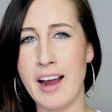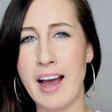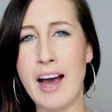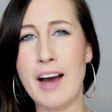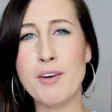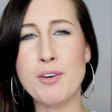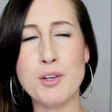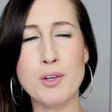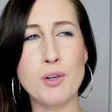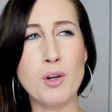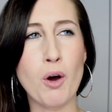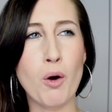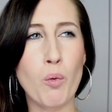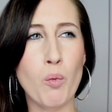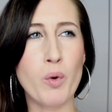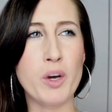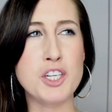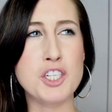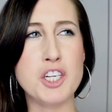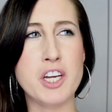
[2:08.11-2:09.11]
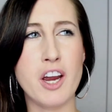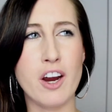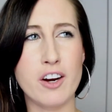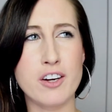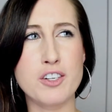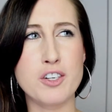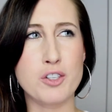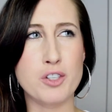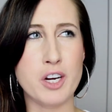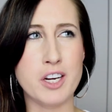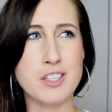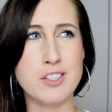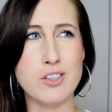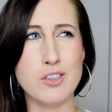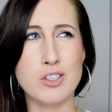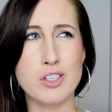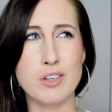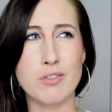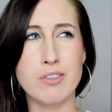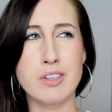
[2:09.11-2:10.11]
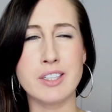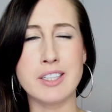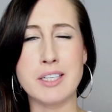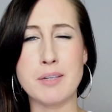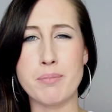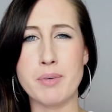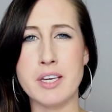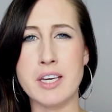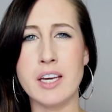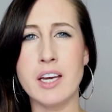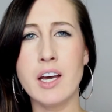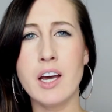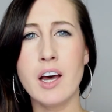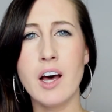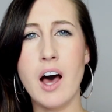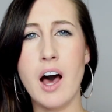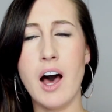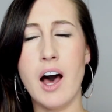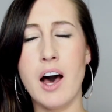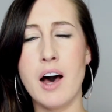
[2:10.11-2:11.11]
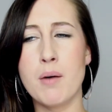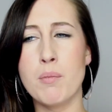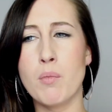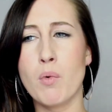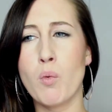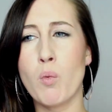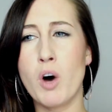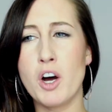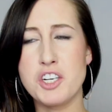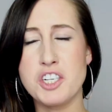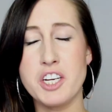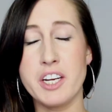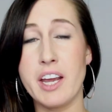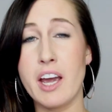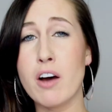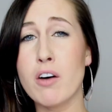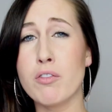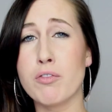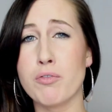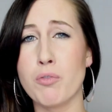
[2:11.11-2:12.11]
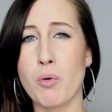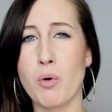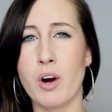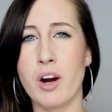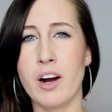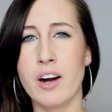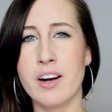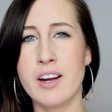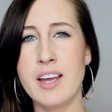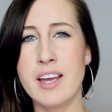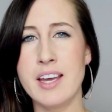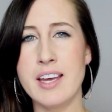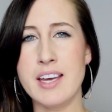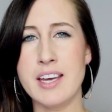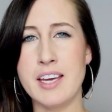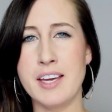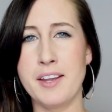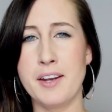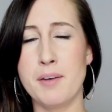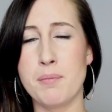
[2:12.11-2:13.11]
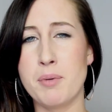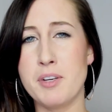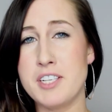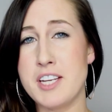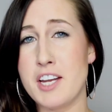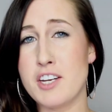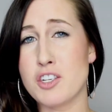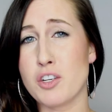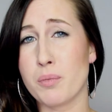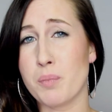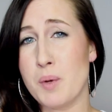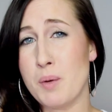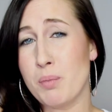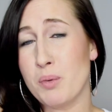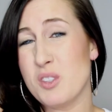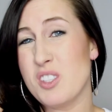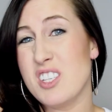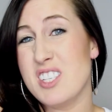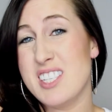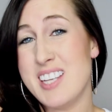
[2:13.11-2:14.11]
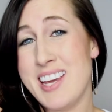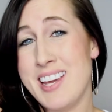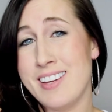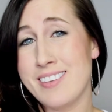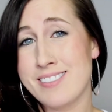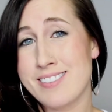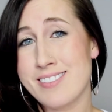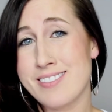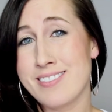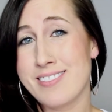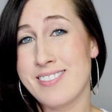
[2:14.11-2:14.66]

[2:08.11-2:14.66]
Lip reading: How do you know which character traits you should really be watching out for in potential people to date?